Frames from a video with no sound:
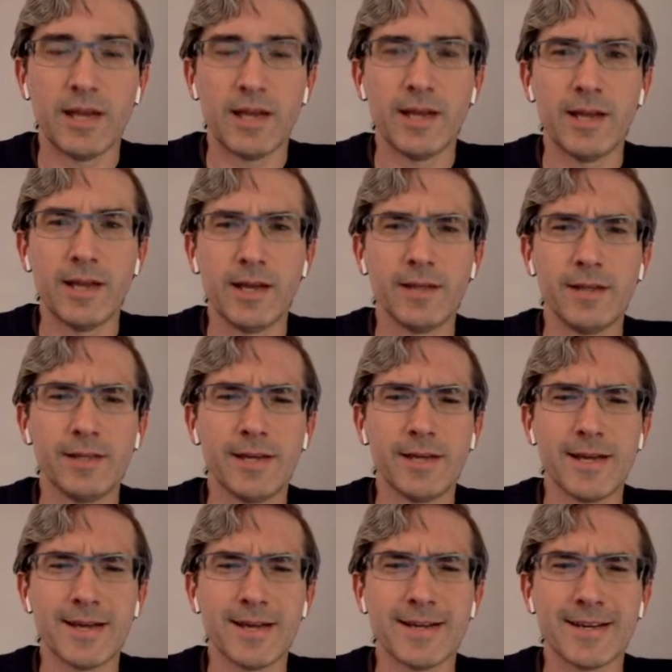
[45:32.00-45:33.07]

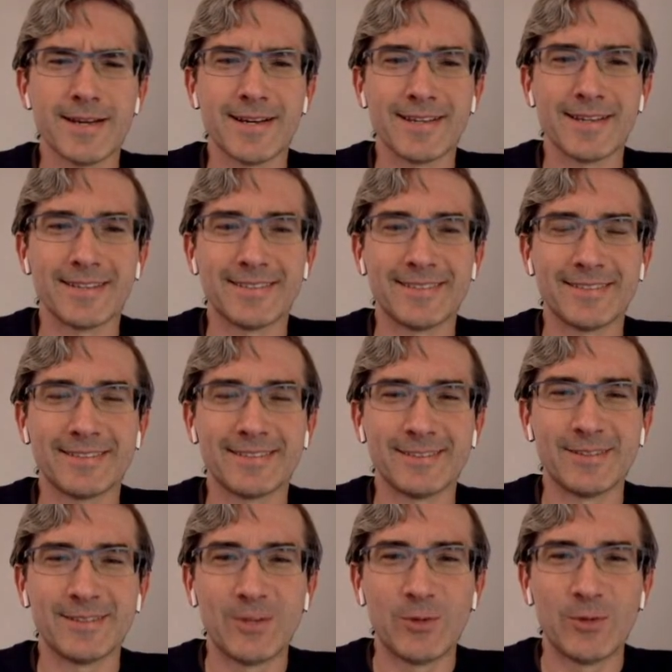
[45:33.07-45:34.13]
Alex!
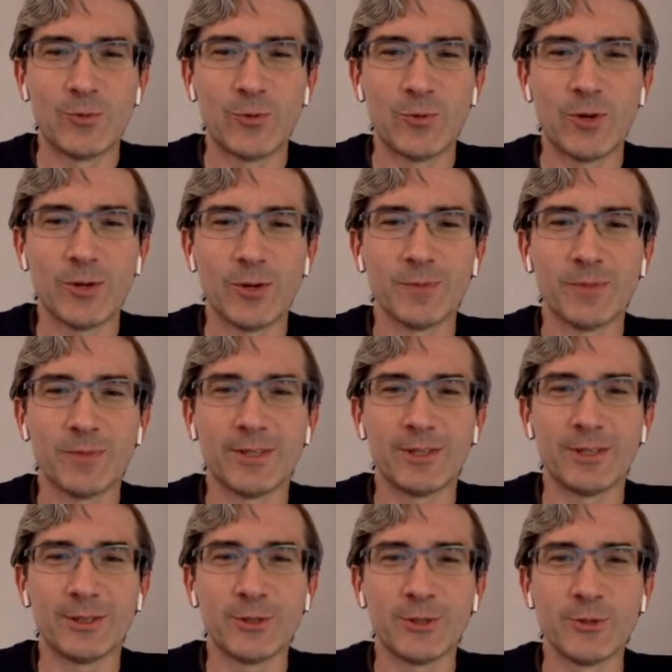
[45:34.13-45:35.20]
Welcome to the
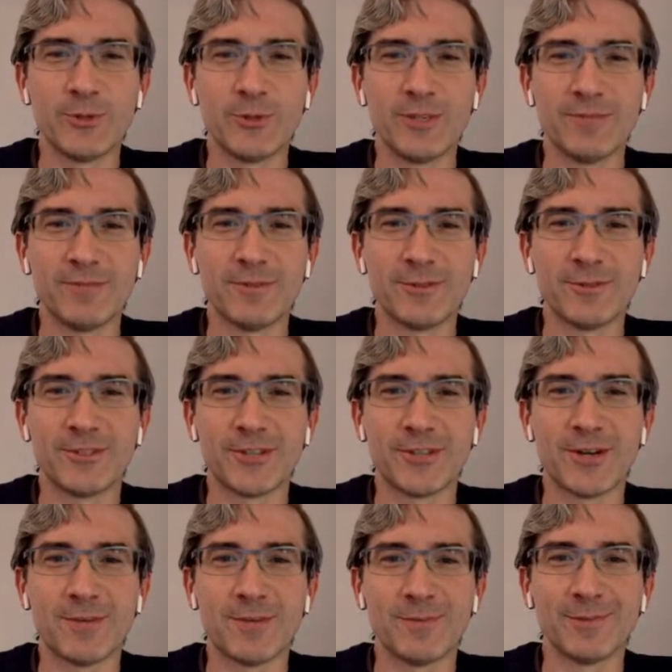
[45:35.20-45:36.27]
Loon info
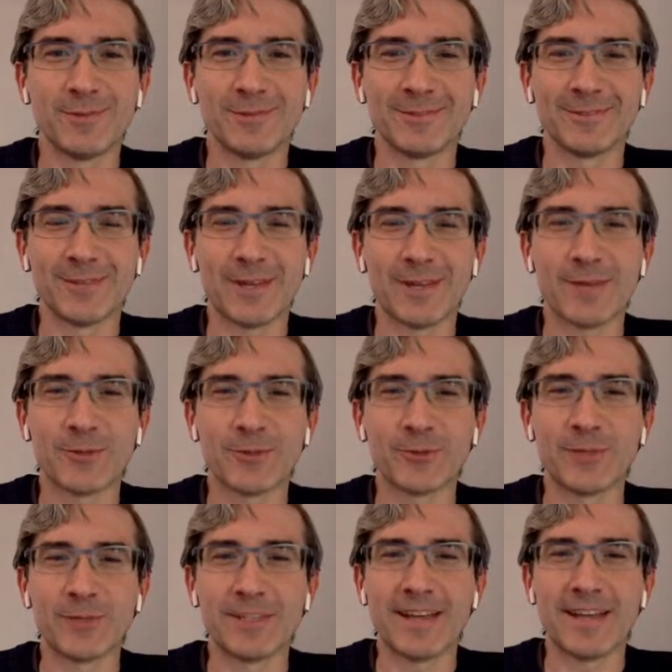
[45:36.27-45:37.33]
dump. I wish
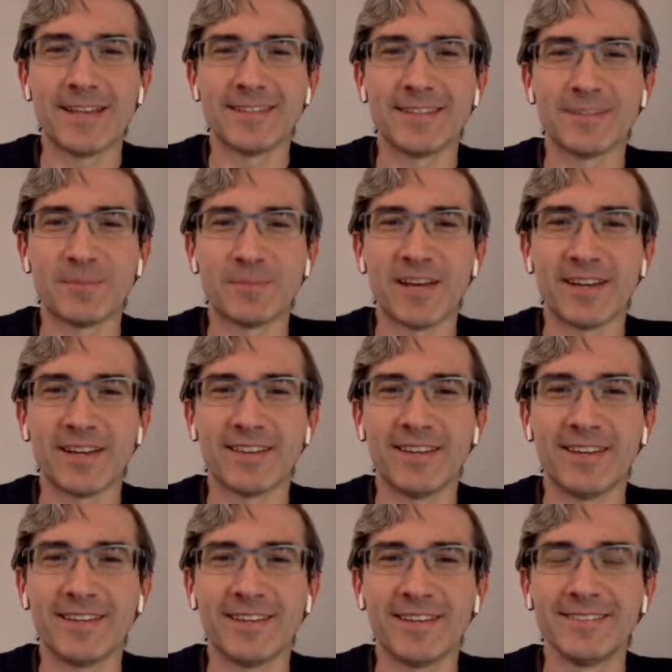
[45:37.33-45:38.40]
we had had this back
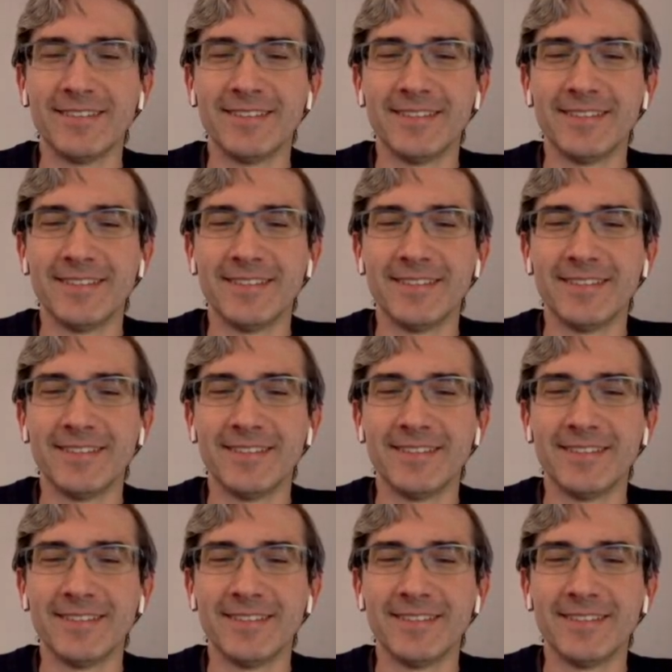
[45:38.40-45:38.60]
then.